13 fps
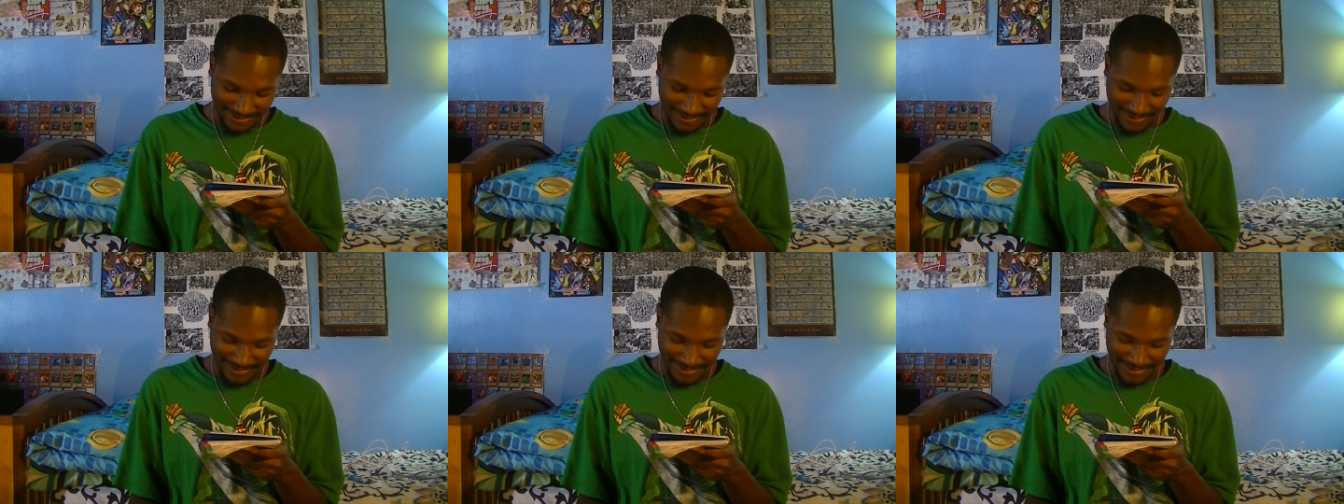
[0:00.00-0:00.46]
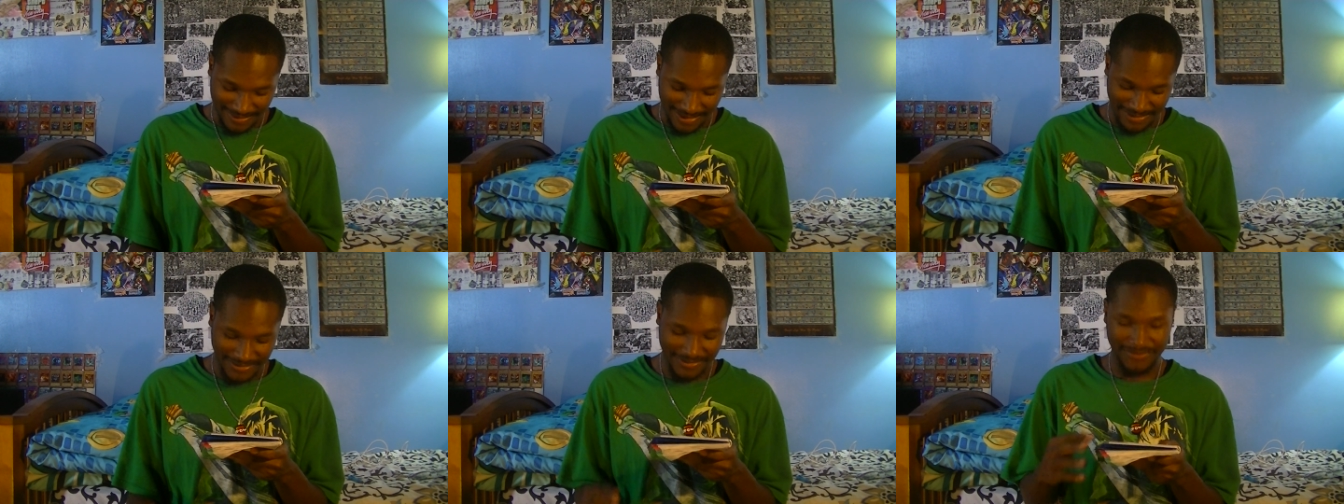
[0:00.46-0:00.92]
Uh,
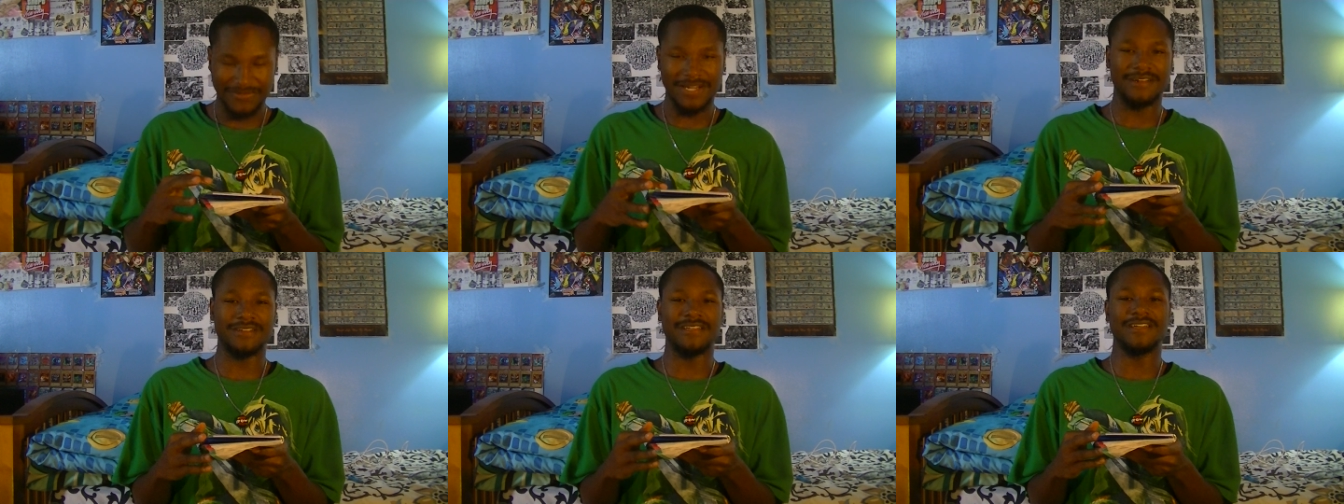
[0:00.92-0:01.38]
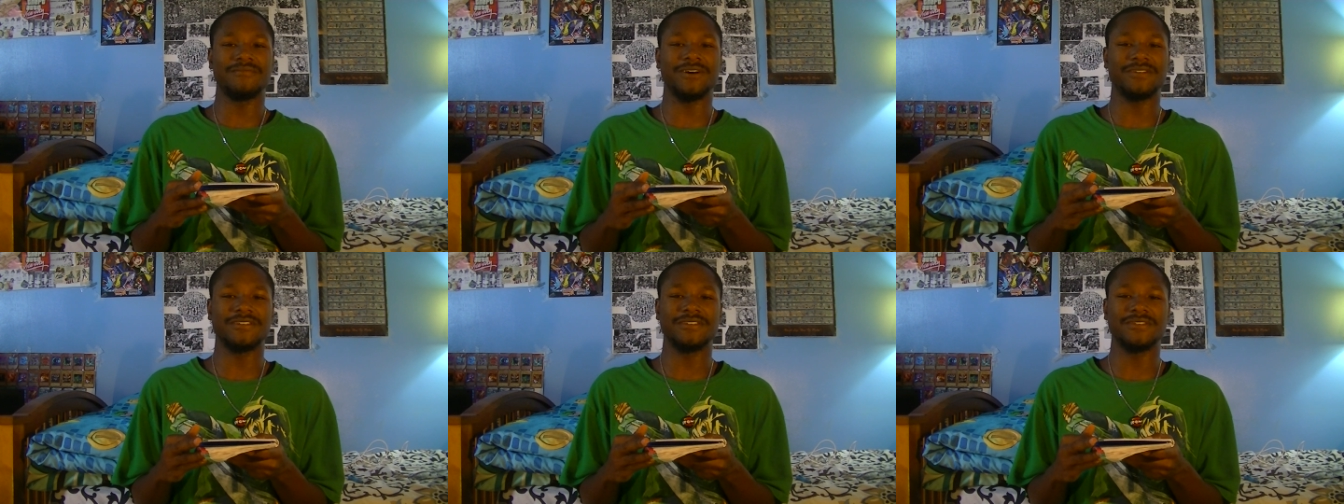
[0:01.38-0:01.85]
I took some time to think
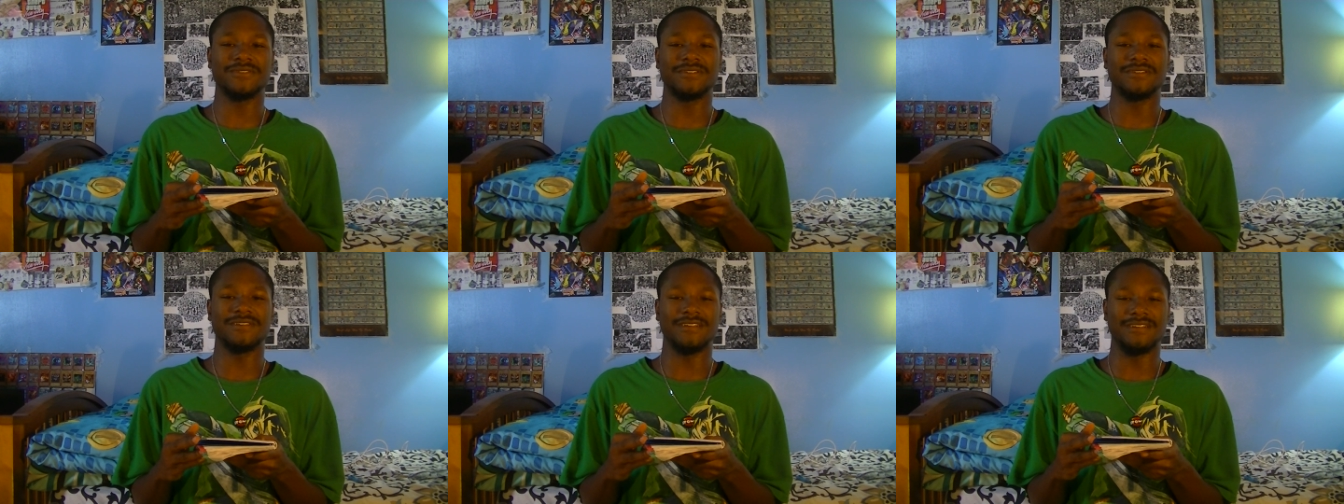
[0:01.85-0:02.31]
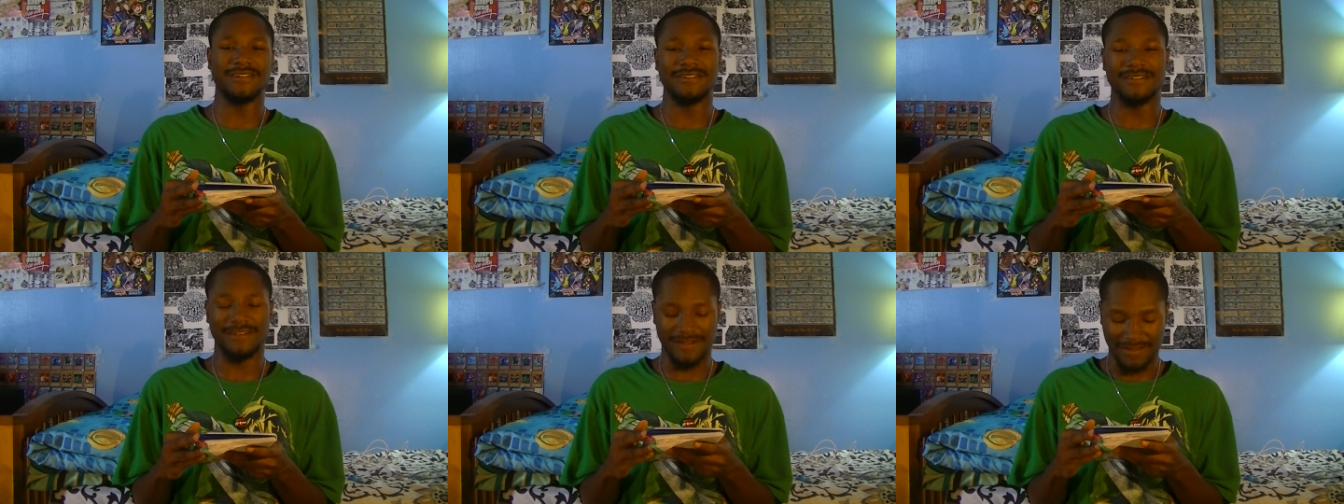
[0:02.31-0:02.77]
about this one, and
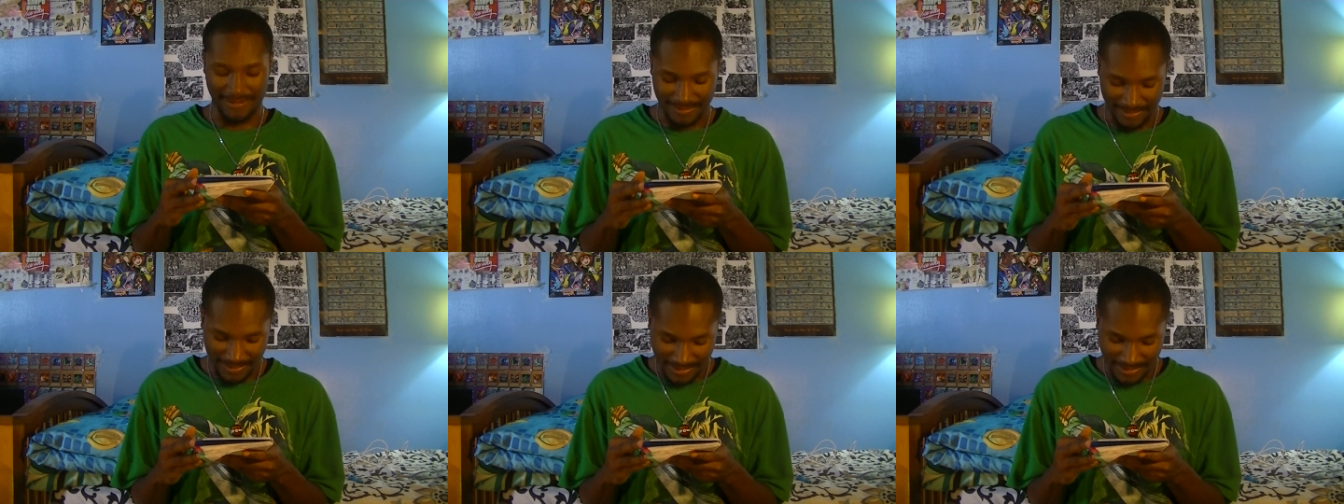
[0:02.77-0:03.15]
uh,